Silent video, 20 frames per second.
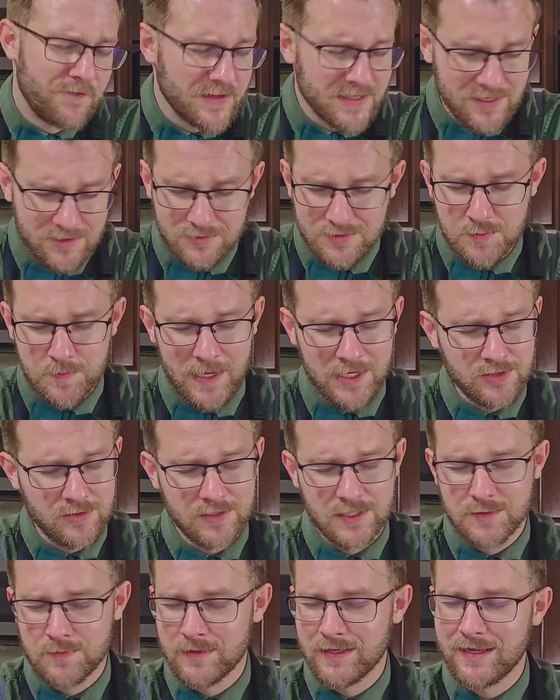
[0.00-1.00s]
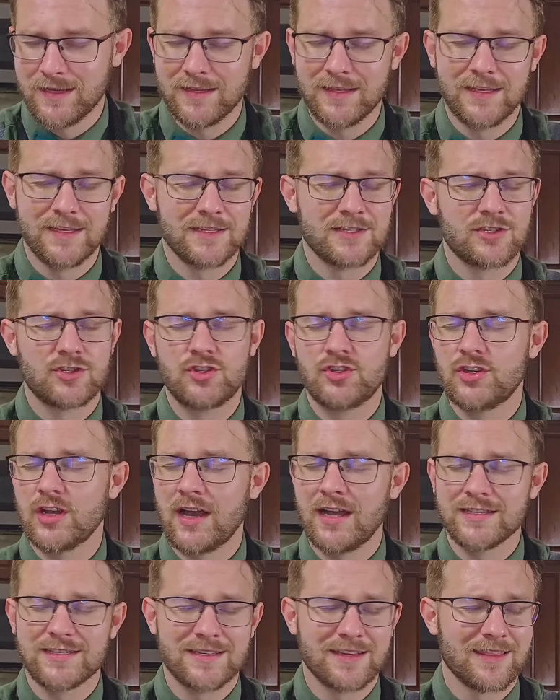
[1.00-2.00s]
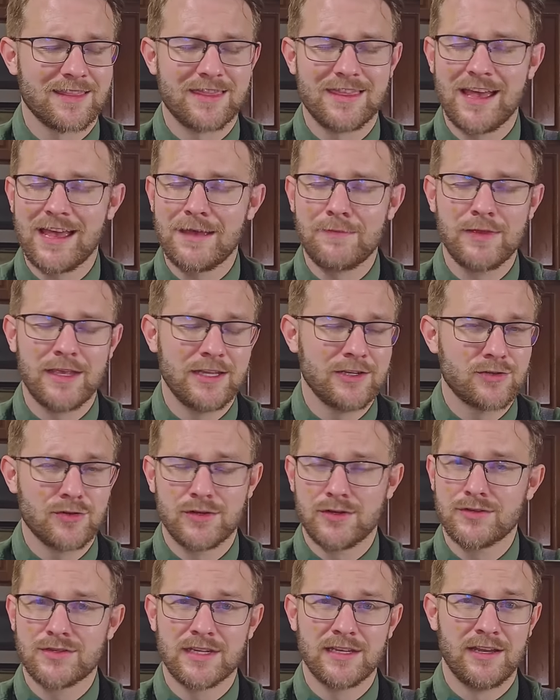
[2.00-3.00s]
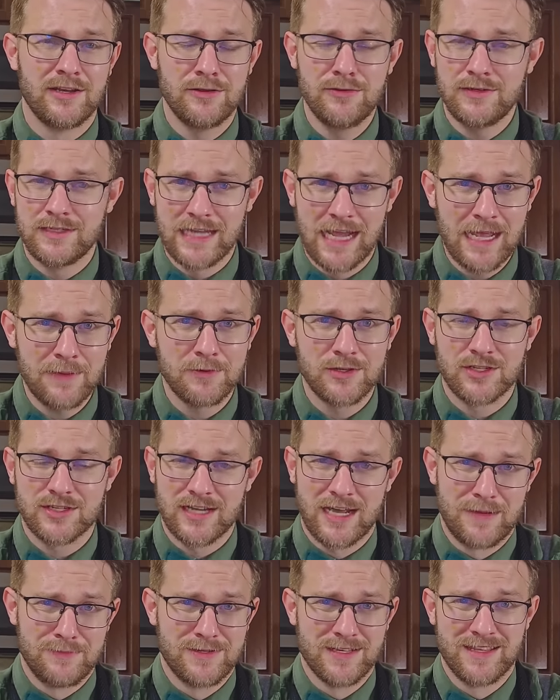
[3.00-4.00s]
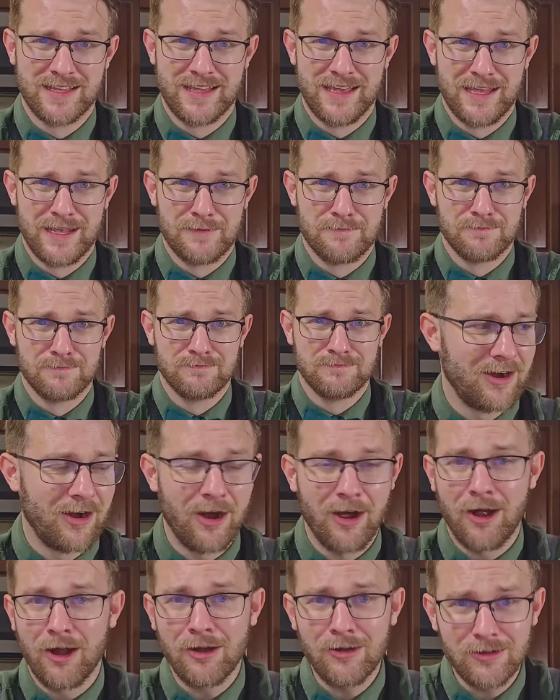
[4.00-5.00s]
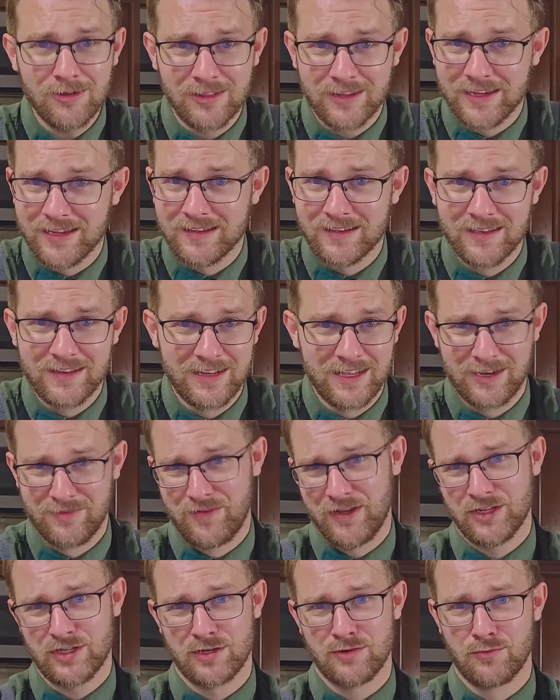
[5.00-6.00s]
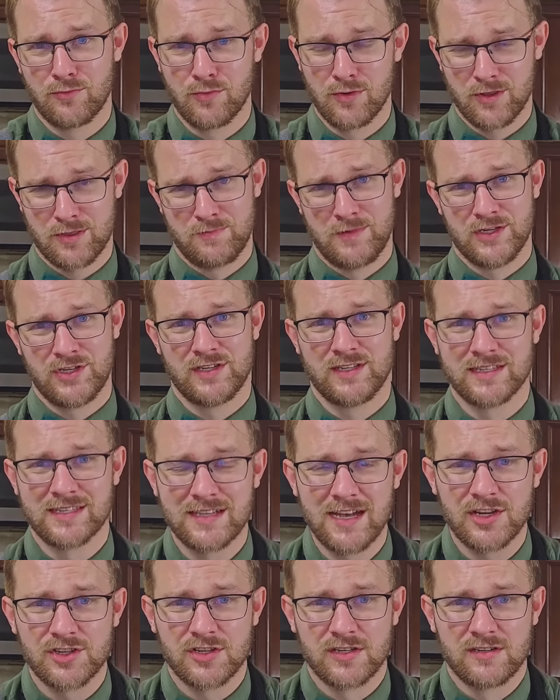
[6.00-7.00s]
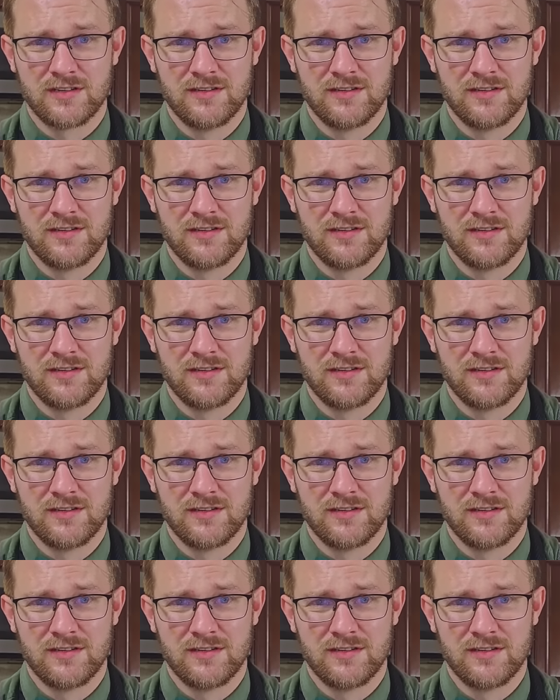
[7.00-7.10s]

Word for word: physical special split is just them introducing a new damage type to the game. Hardly an innovation worth much discussion.